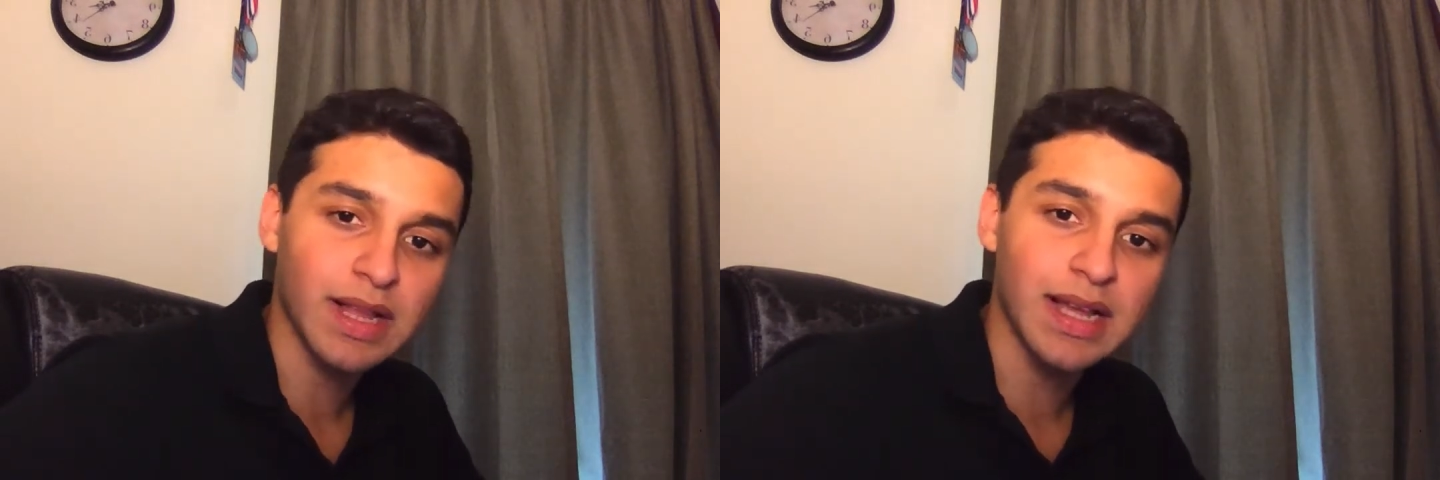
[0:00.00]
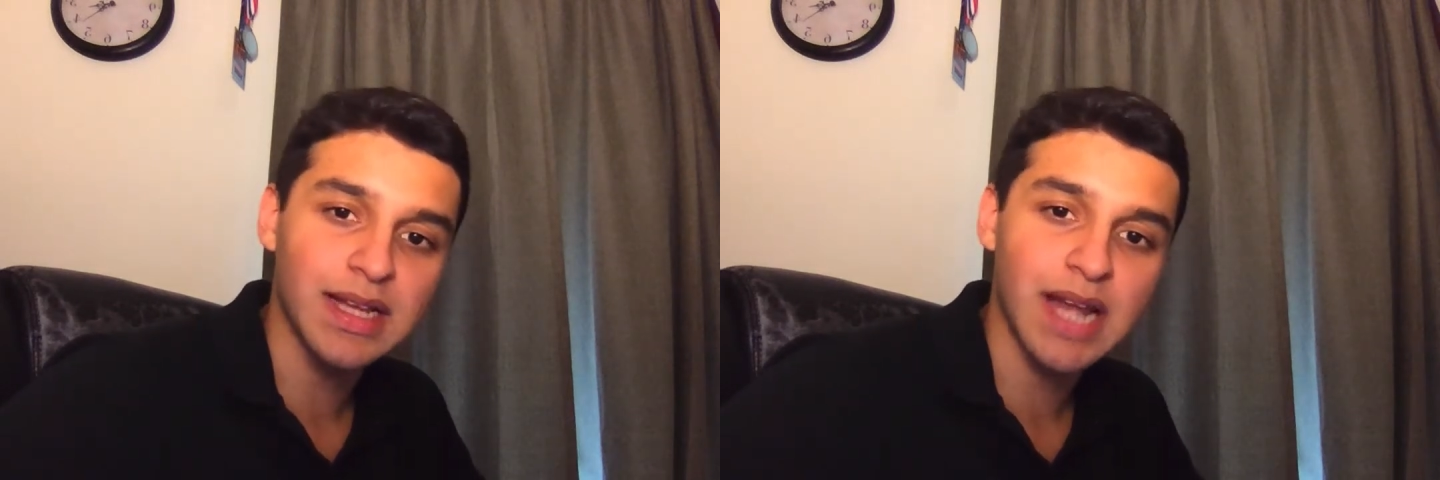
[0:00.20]

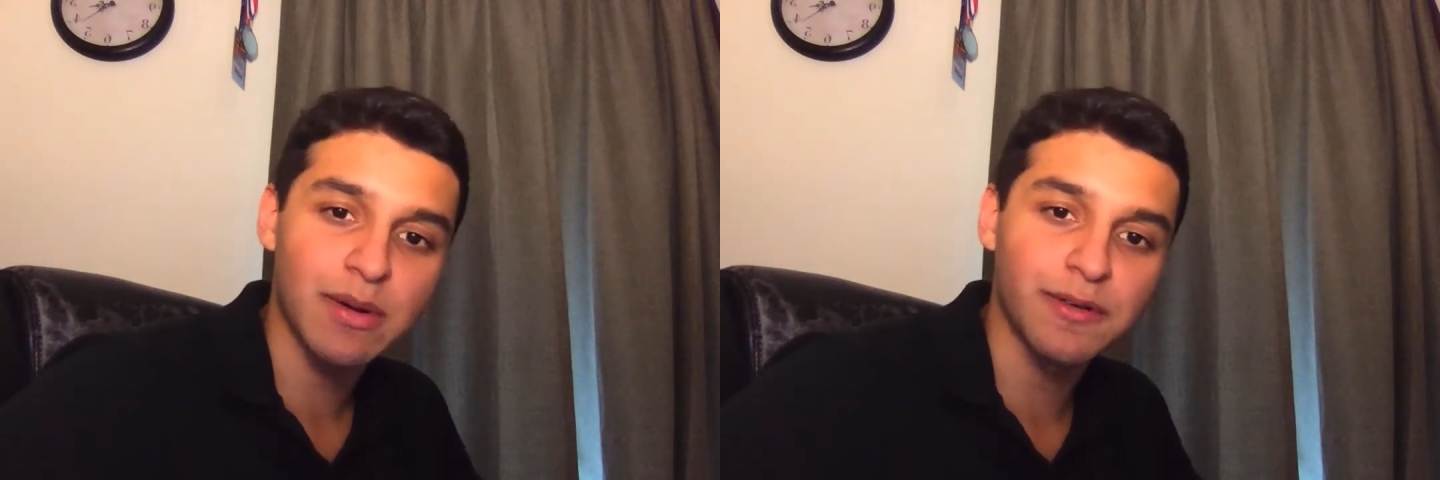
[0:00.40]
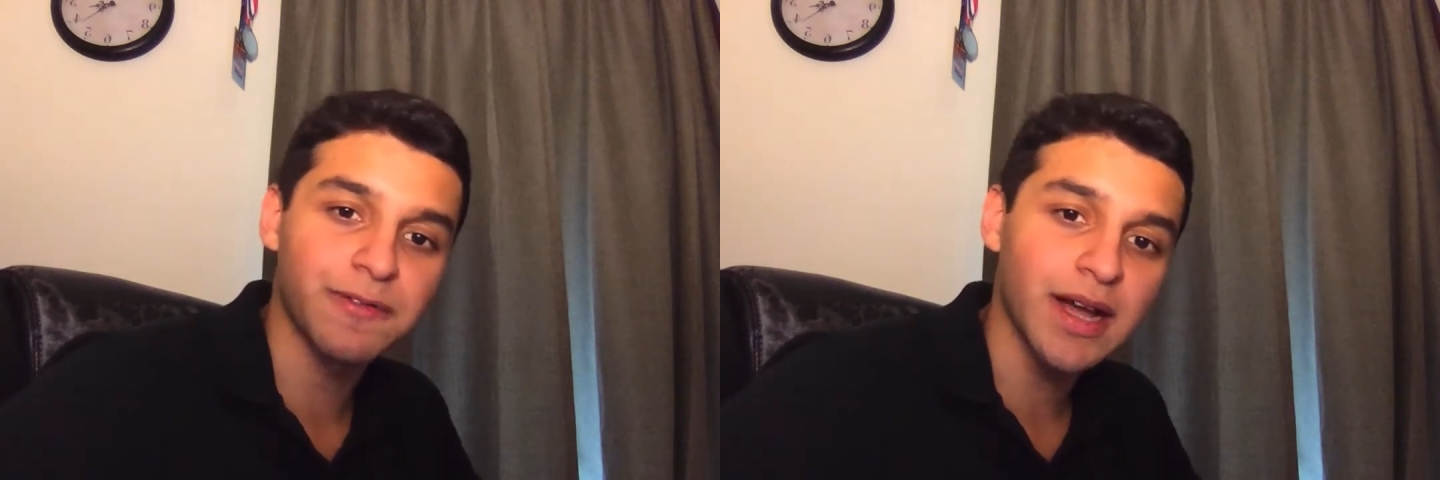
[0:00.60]
and
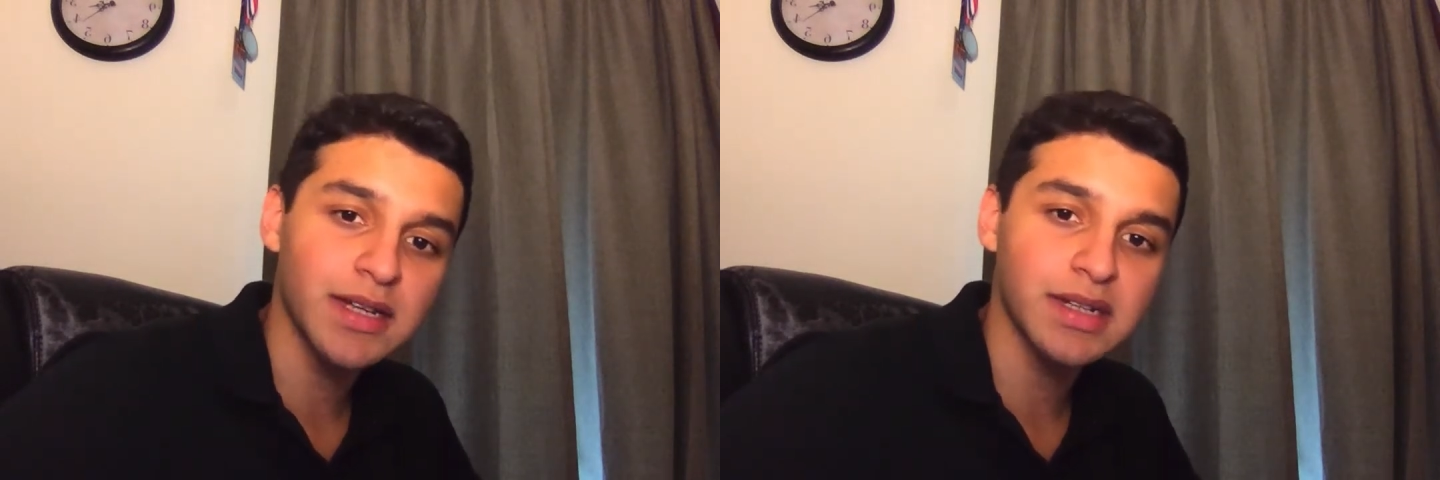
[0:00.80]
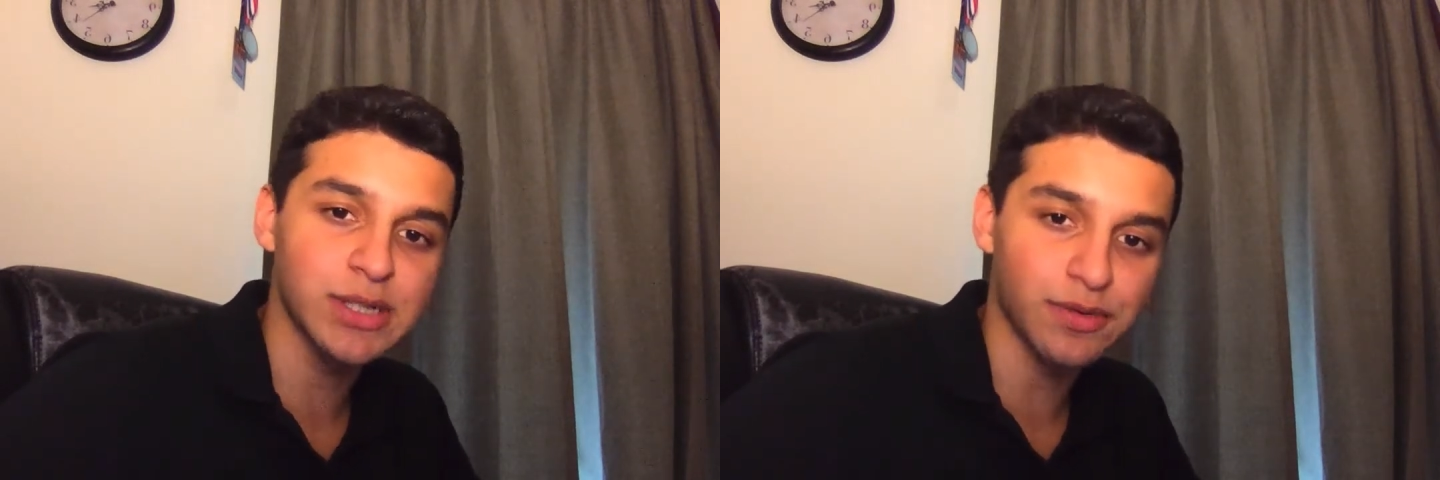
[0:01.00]
our
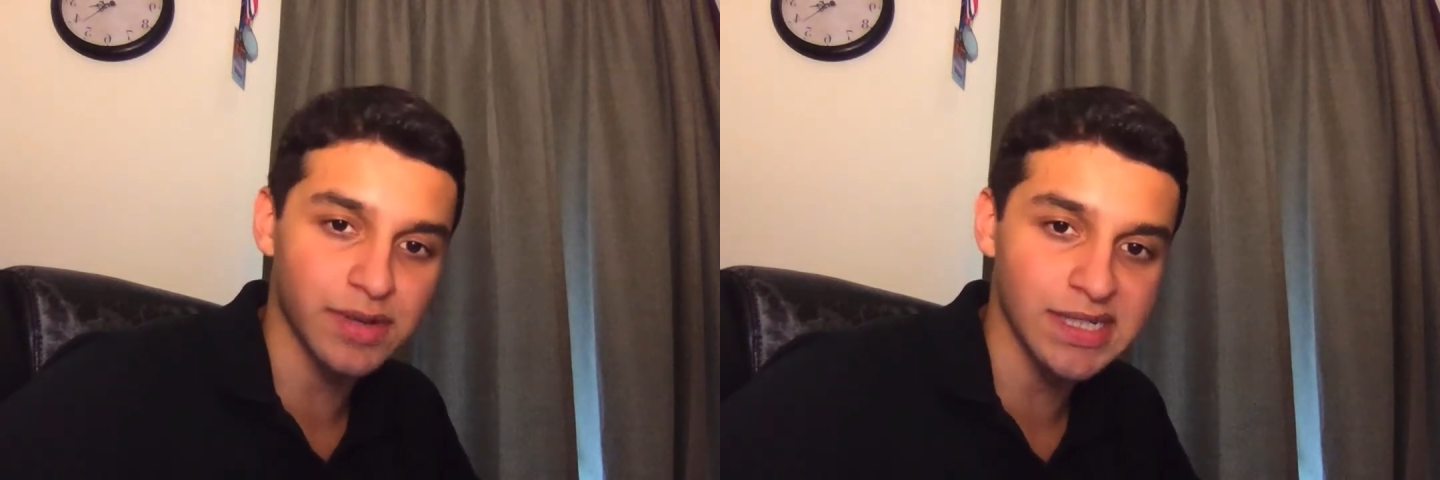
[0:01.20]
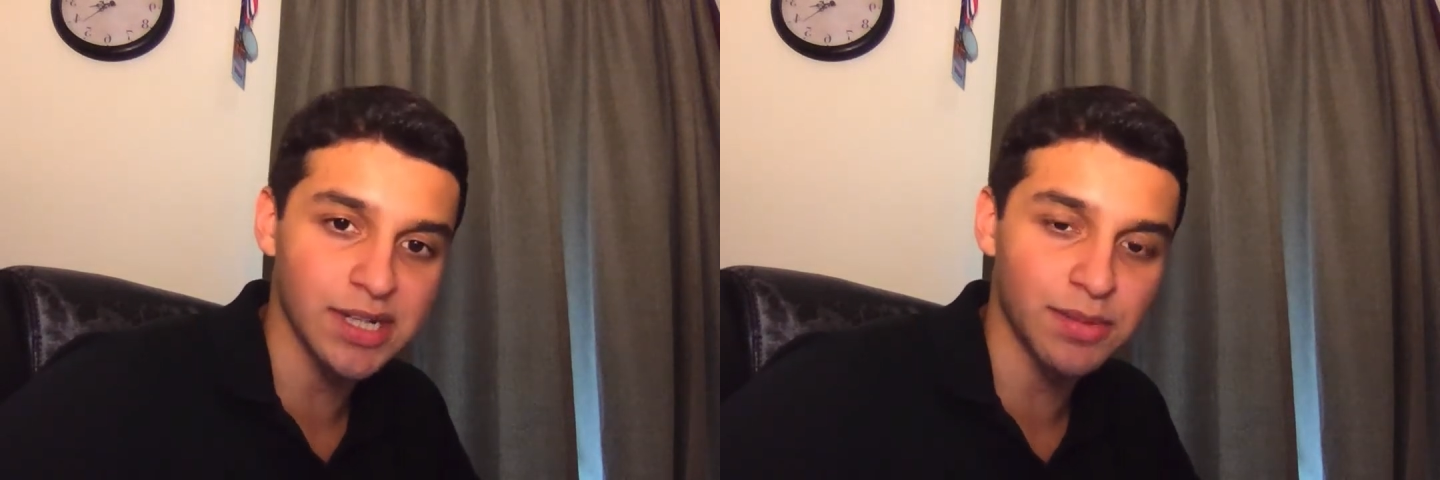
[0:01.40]
findings over
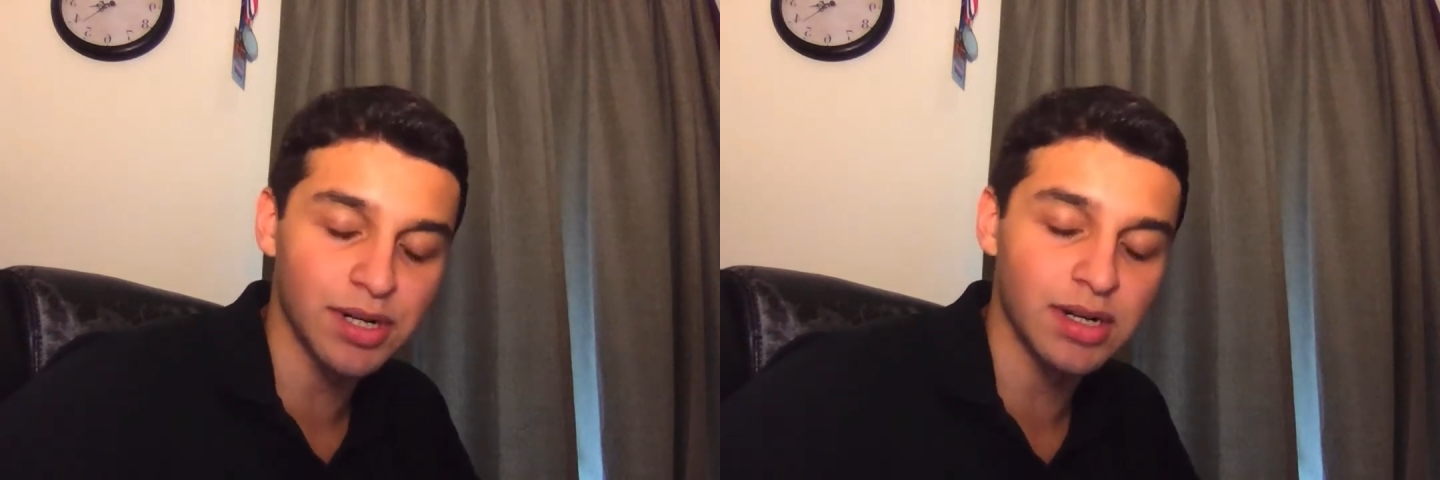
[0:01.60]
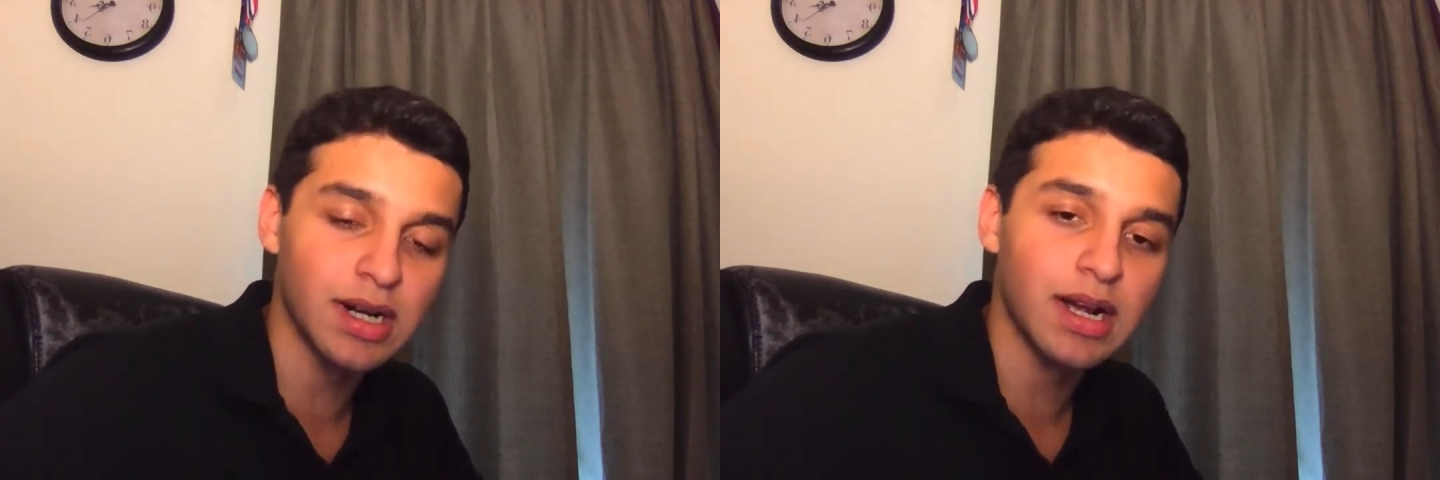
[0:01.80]
the
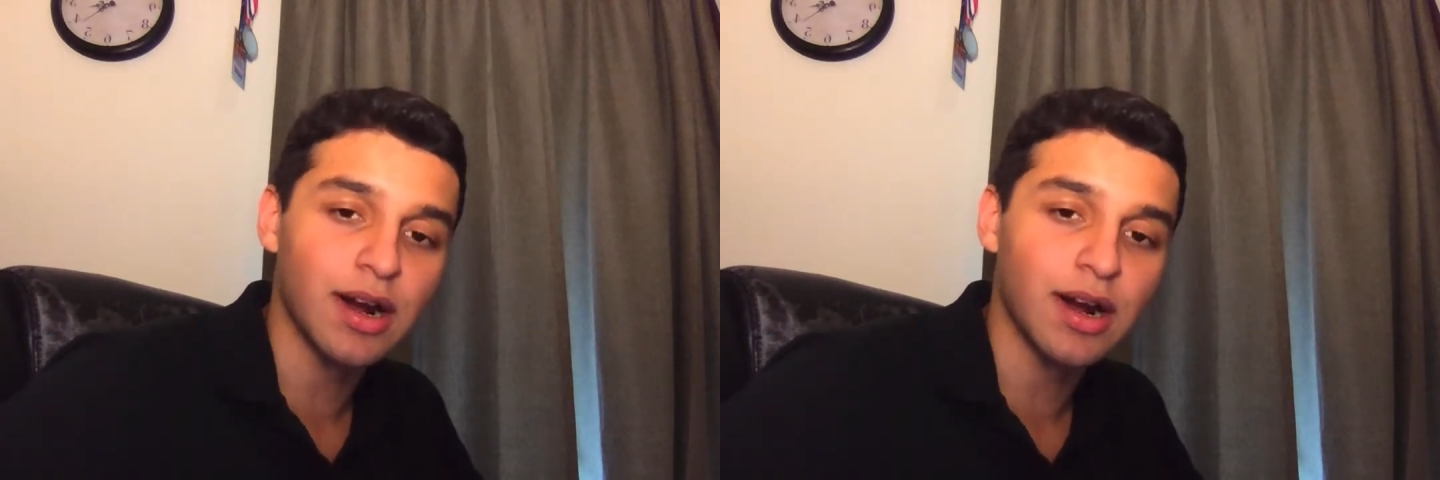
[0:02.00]
summer